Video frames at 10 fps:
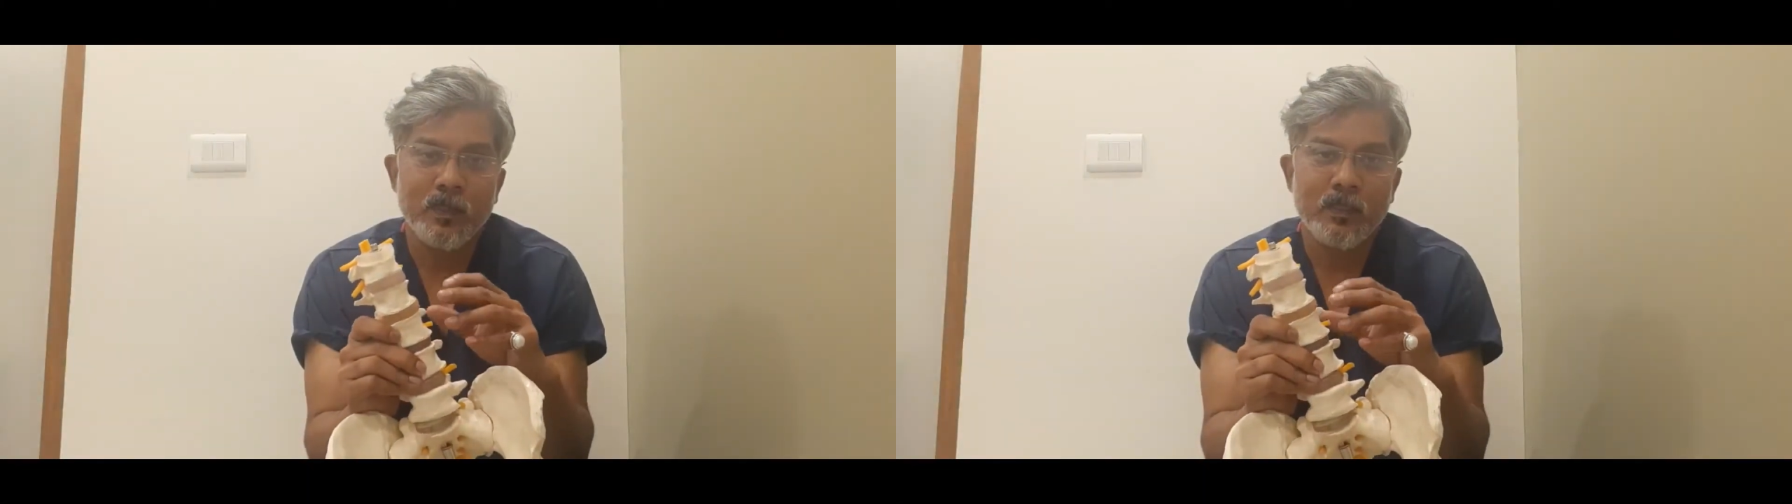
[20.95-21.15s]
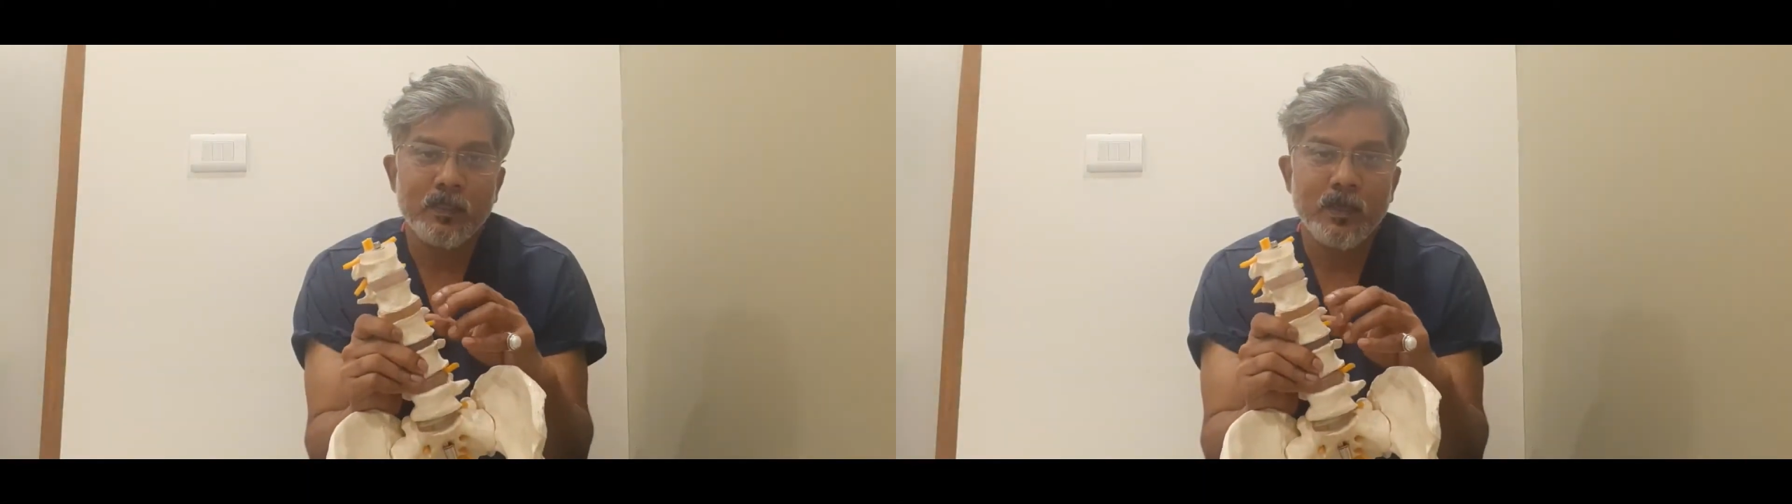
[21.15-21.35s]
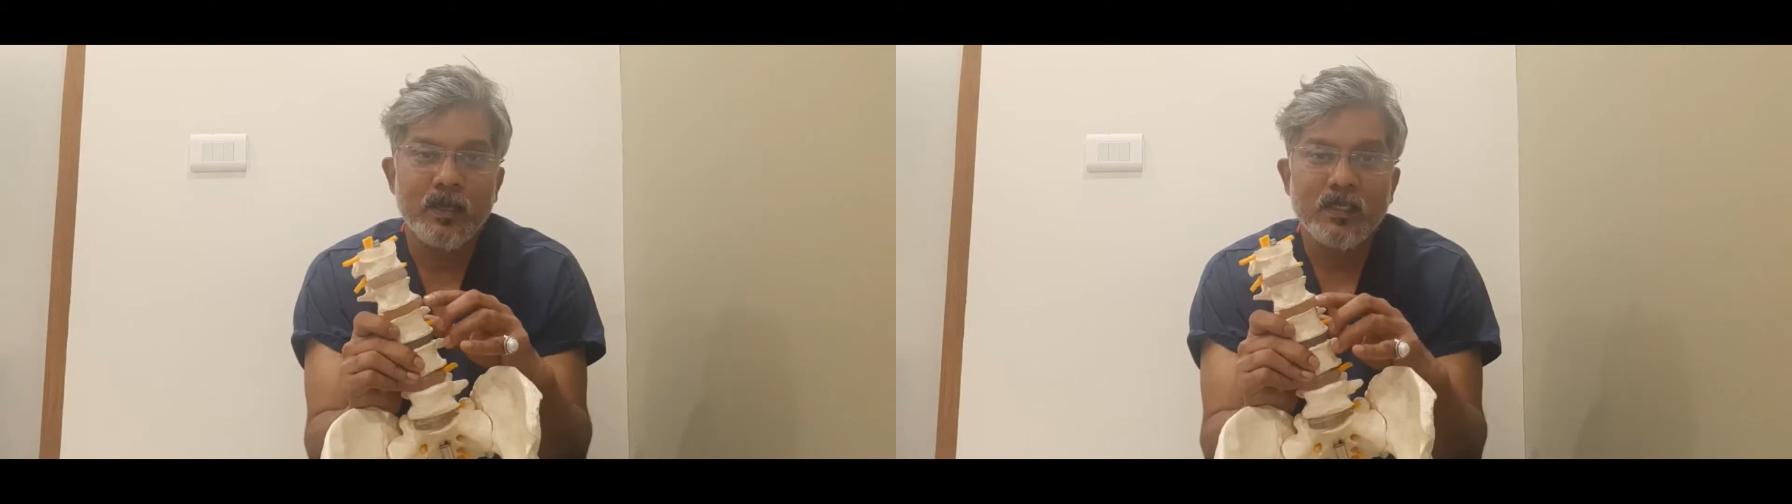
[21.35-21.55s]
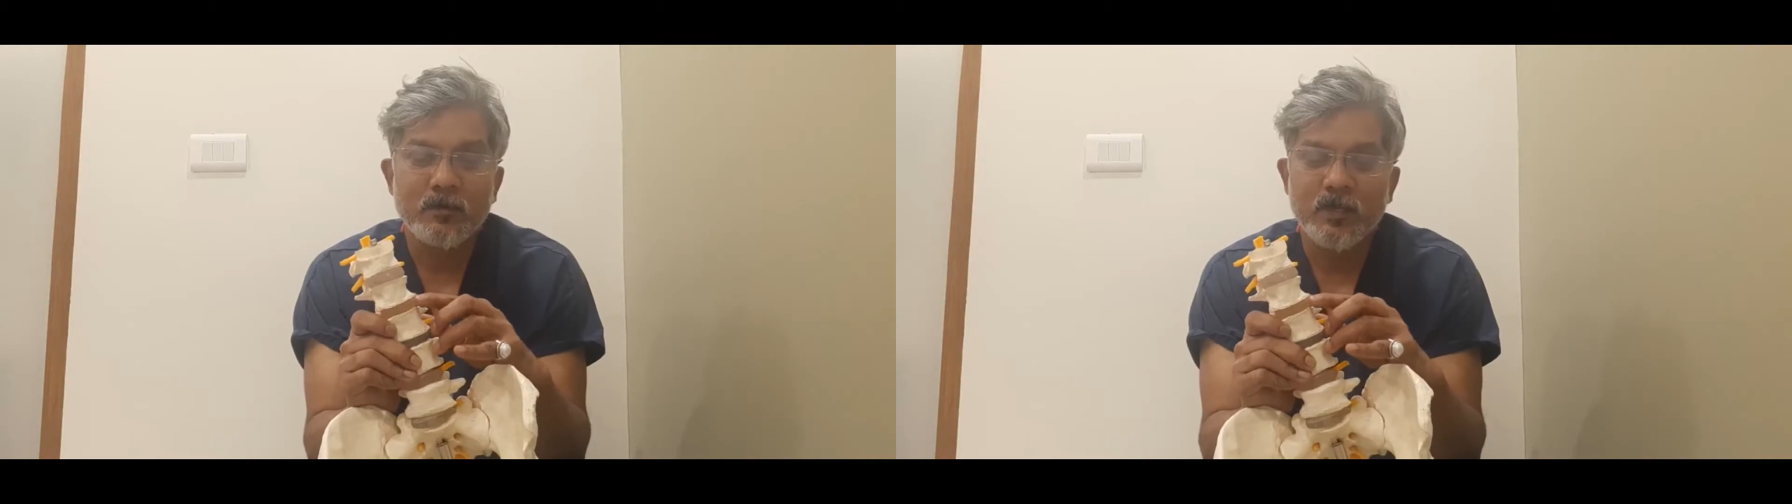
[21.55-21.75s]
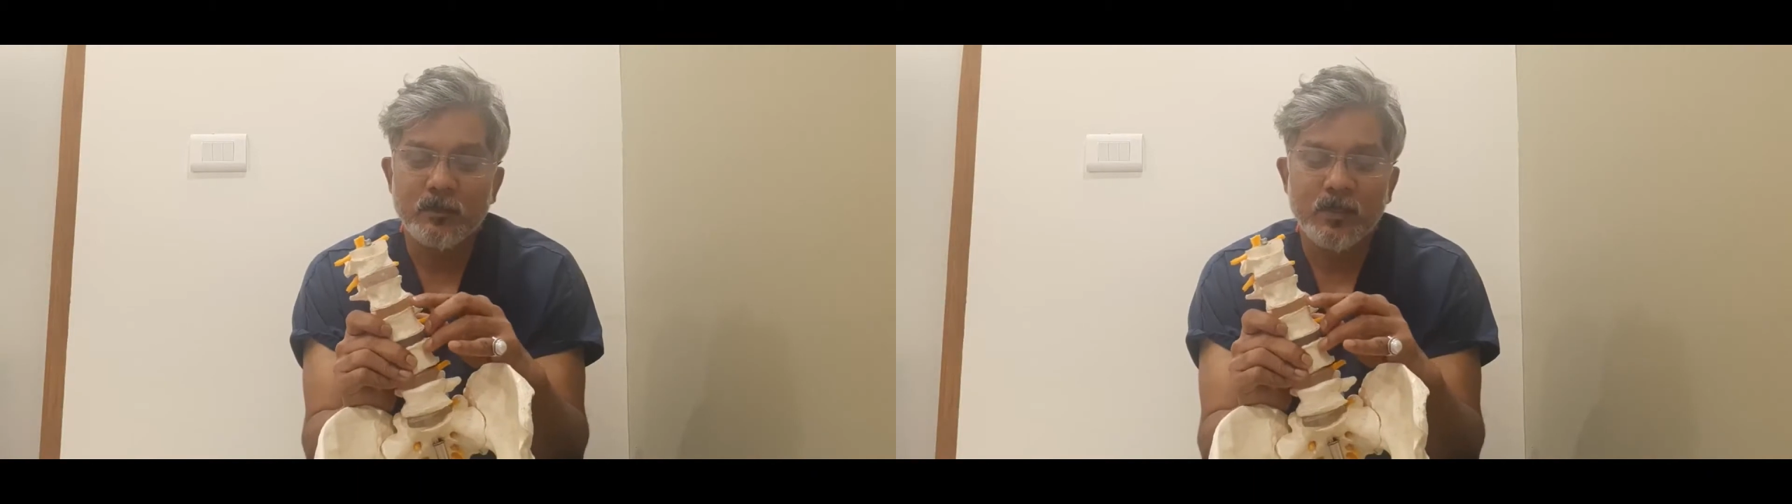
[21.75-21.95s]
The
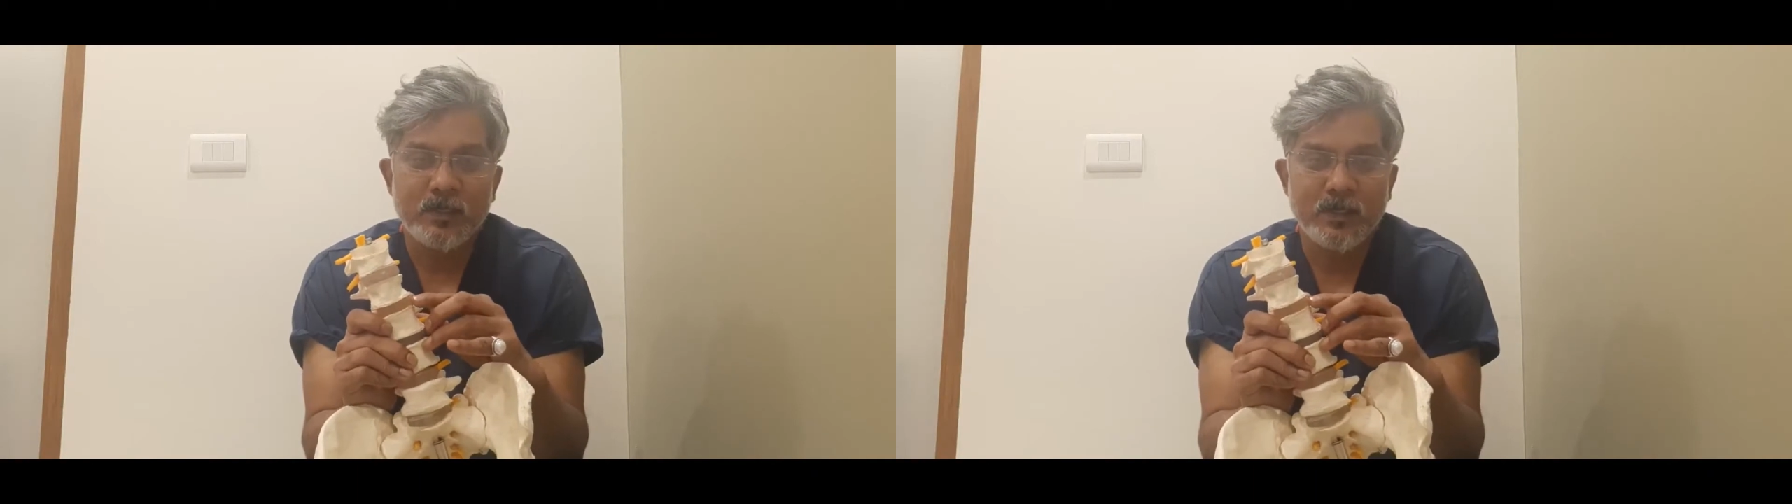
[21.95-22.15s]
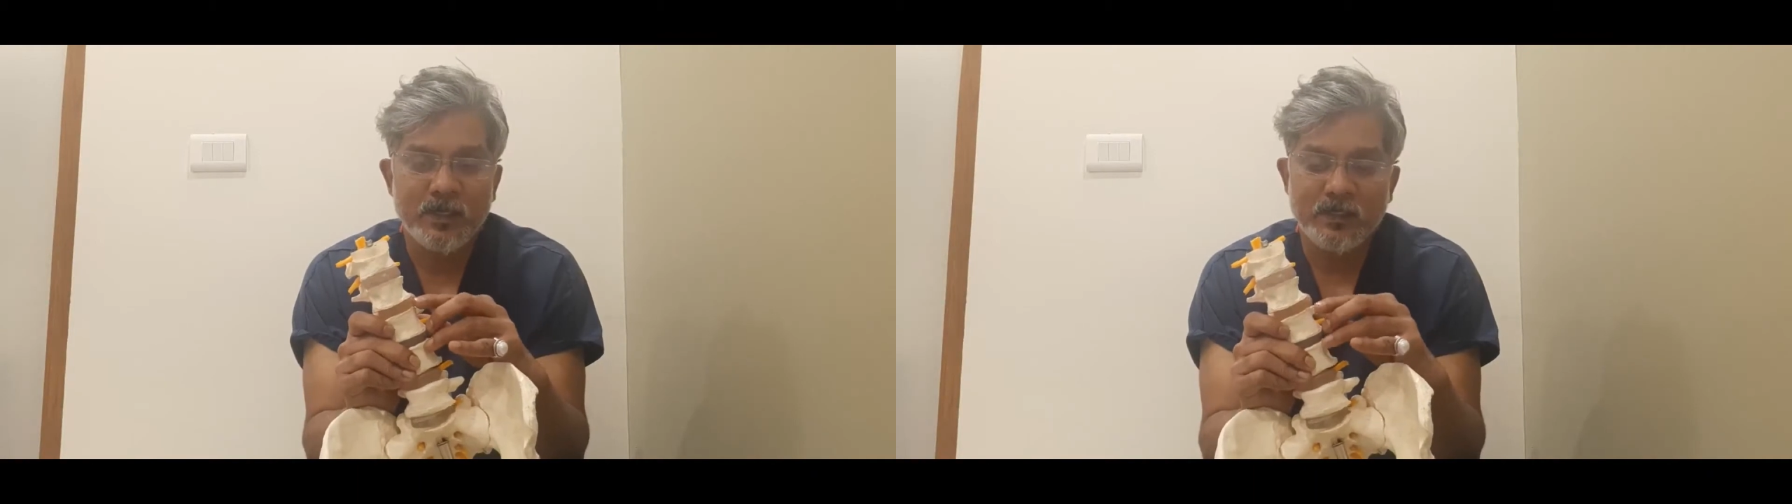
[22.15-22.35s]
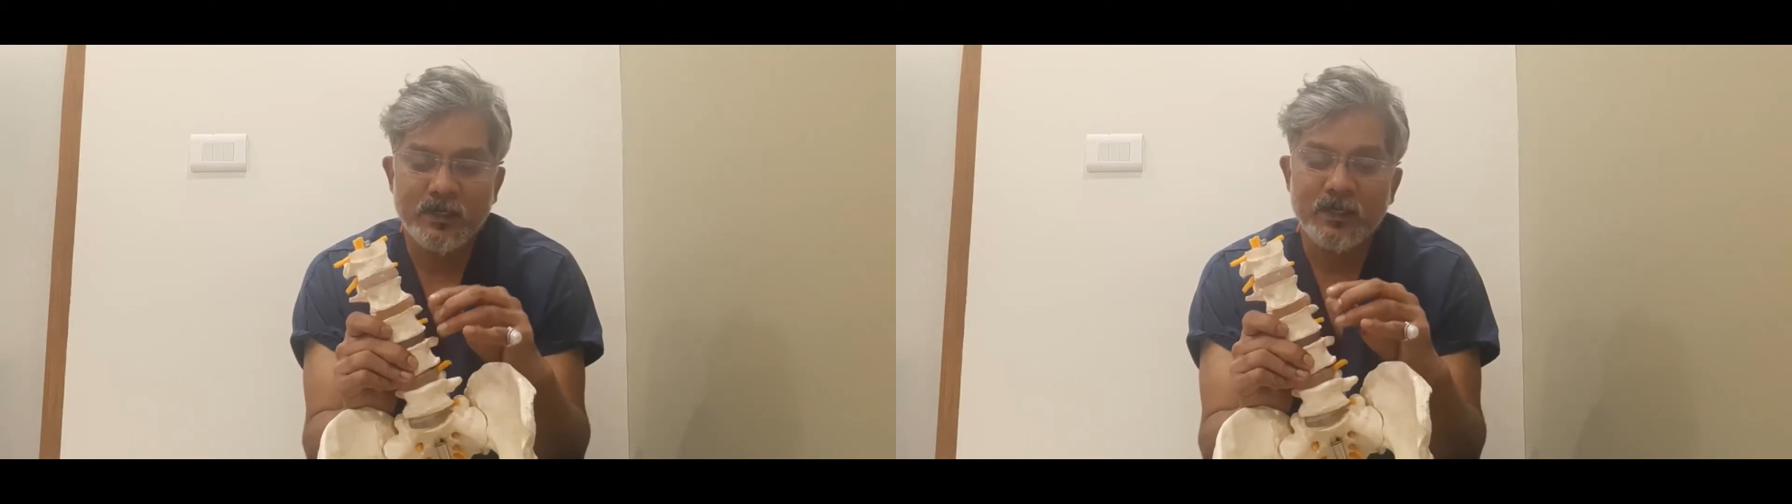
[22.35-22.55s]
intervertebral disc